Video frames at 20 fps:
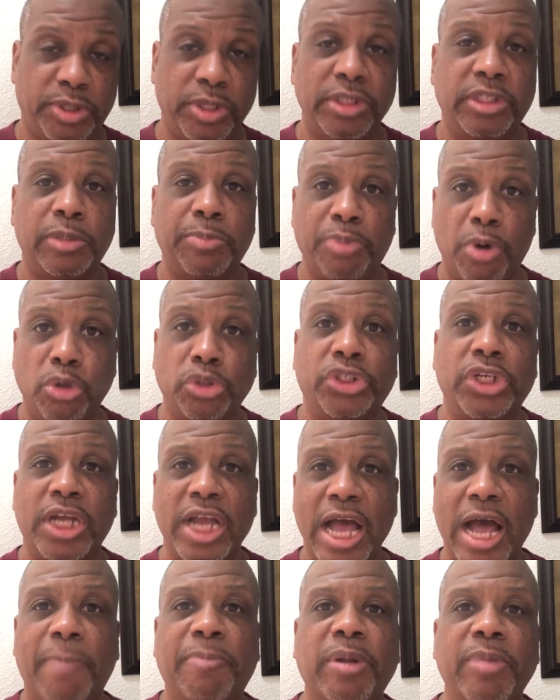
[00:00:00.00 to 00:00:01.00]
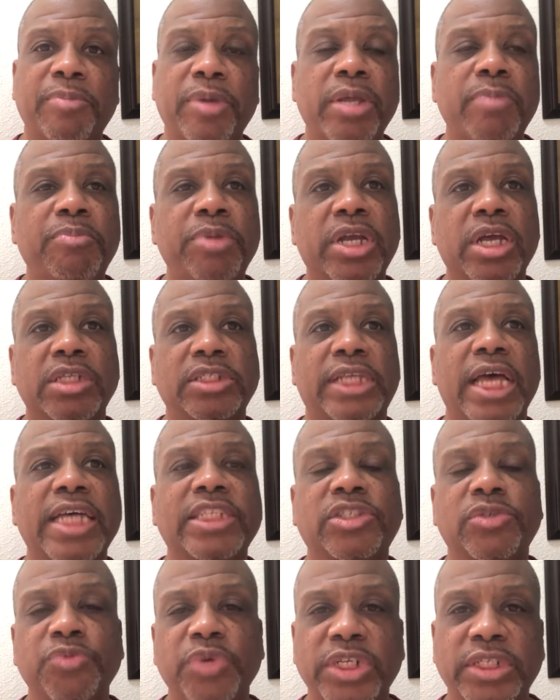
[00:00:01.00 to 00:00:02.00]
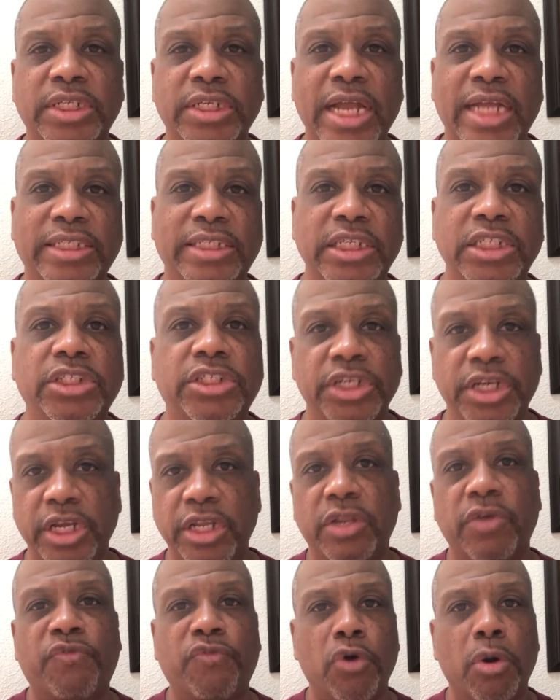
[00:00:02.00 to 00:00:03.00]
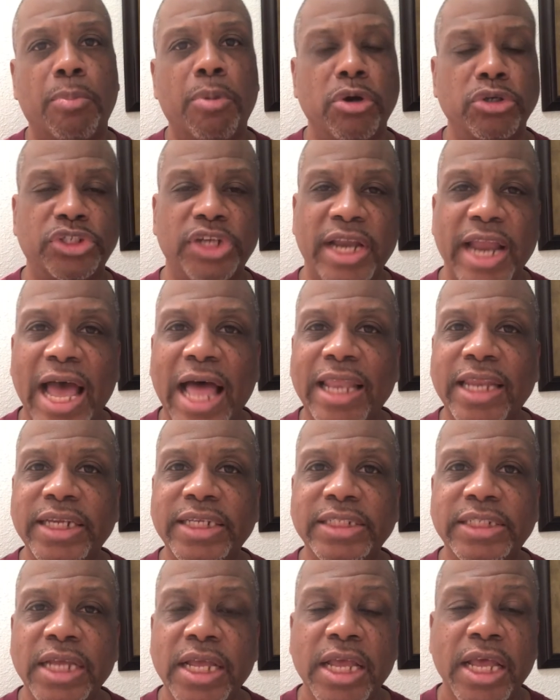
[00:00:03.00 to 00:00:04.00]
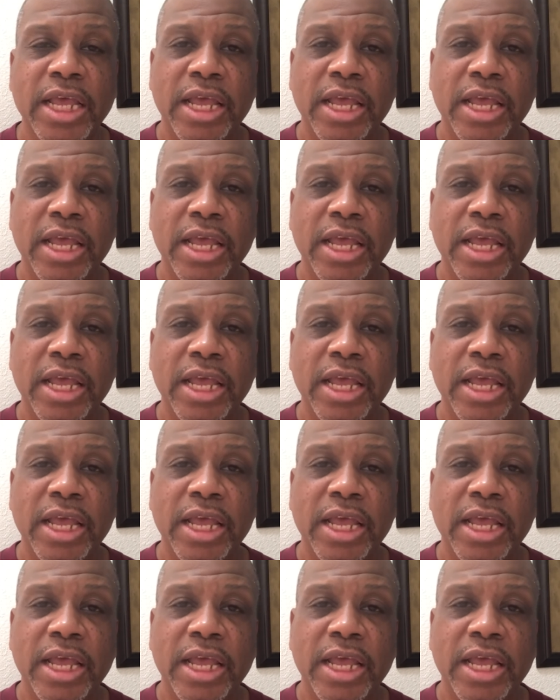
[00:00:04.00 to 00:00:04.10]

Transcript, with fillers: is supposed to complement, because that's the reason I teach you getting the four personalities.